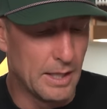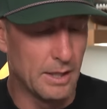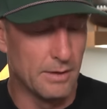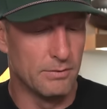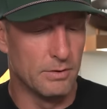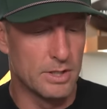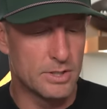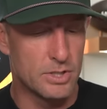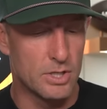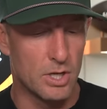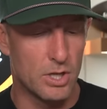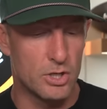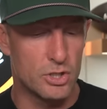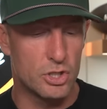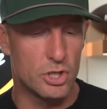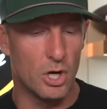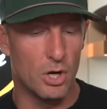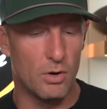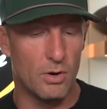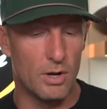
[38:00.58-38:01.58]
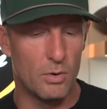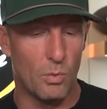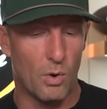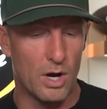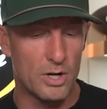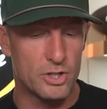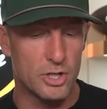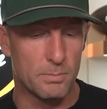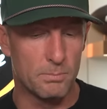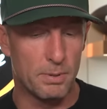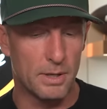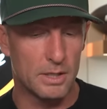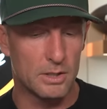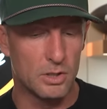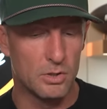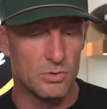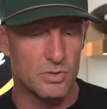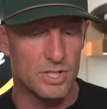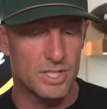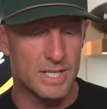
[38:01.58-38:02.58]
I love listening to the show and watching
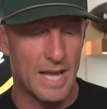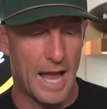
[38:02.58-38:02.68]
Big Noon